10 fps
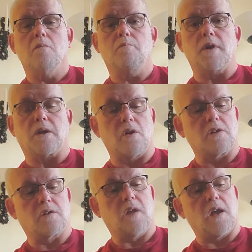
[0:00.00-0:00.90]

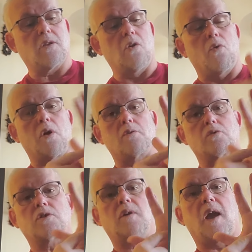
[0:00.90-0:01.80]
because they don't
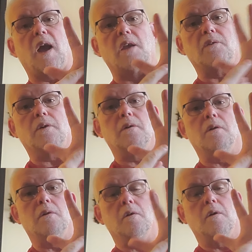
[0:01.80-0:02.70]
understand
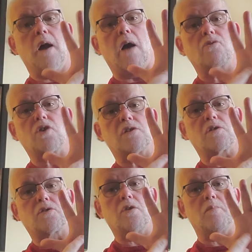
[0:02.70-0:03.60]
how
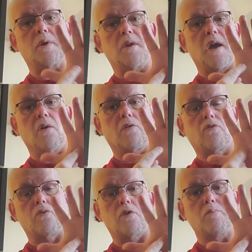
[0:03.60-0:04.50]
Jesus could have been nailed
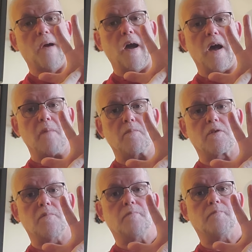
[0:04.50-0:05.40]
through his
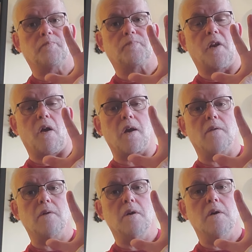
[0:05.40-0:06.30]
palms, all
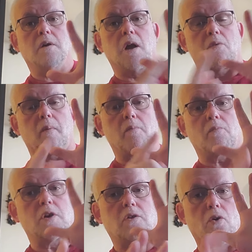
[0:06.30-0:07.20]
right? Now, remember
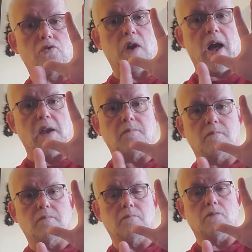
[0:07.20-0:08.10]
what he told John,
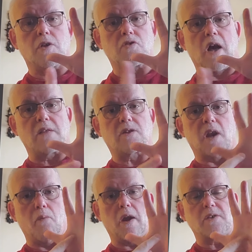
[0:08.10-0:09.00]
when John
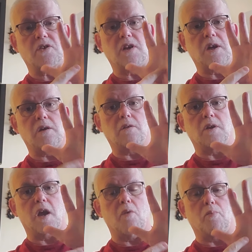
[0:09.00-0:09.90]
said, I want to see the
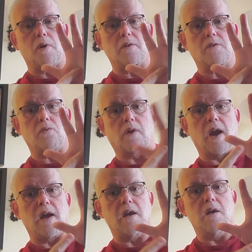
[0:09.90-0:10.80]
nail prints,
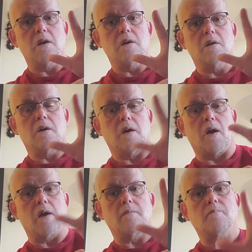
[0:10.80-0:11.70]
okay, all
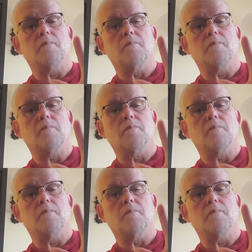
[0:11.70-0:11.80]
right?